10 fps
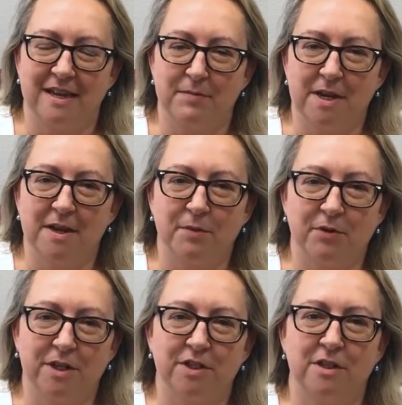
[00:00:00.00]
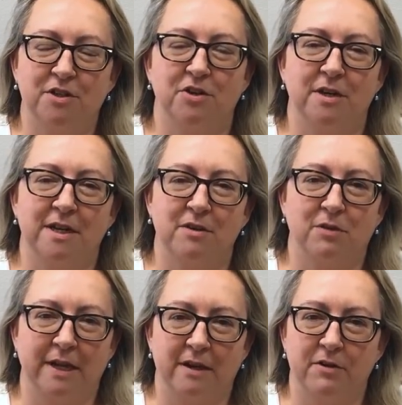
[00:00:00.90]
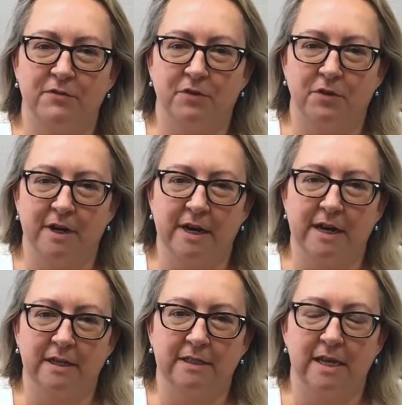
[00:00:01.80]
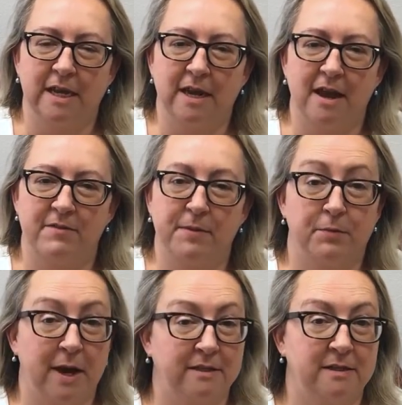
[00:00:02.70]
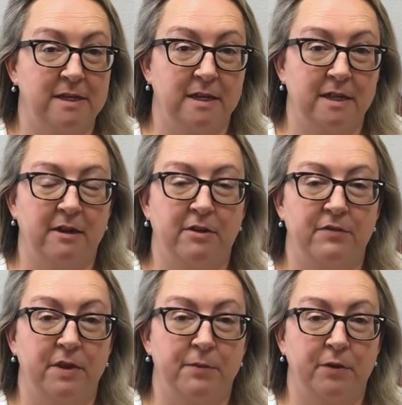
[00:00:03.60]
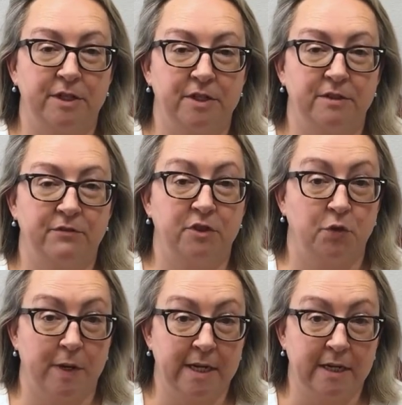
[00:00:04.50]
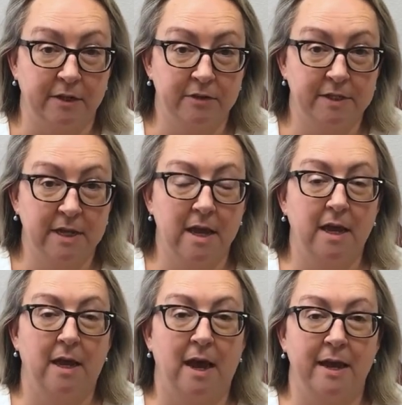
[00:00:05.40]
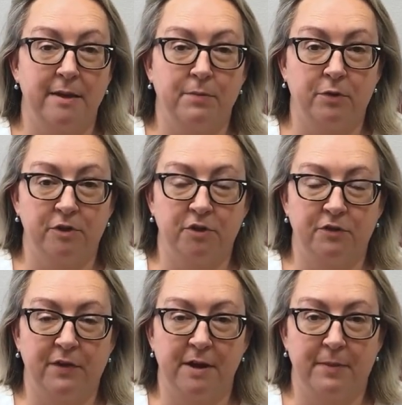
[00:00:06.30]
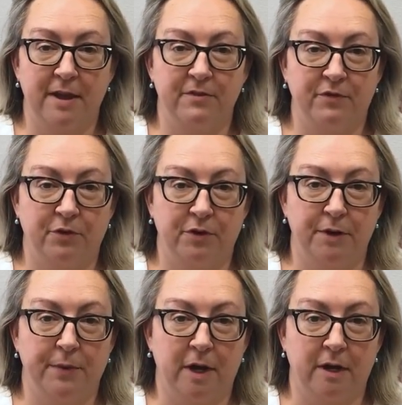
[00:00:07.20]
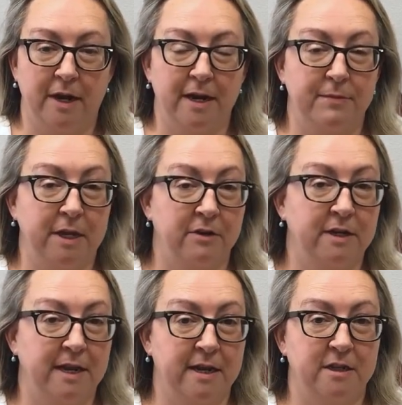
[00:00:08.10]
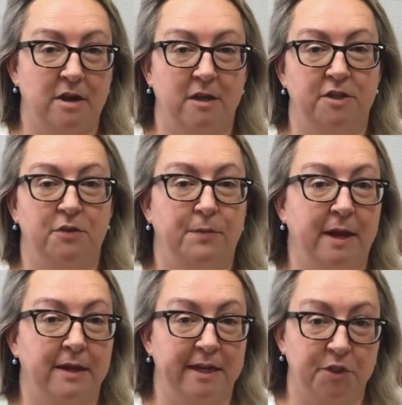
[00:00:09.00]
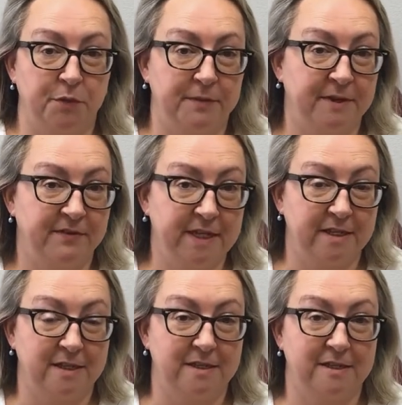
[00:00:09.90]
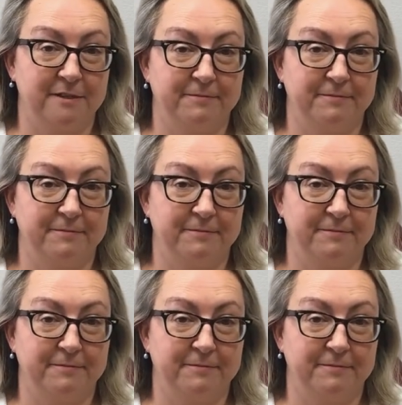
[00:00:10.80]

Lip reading: I'm an immigration attorney in Orlando, Florida, and I've been practicing in the area of immigration for 20 years. I am board certified by the Florida Bar, and I'm here today to talk to you about H1B visas.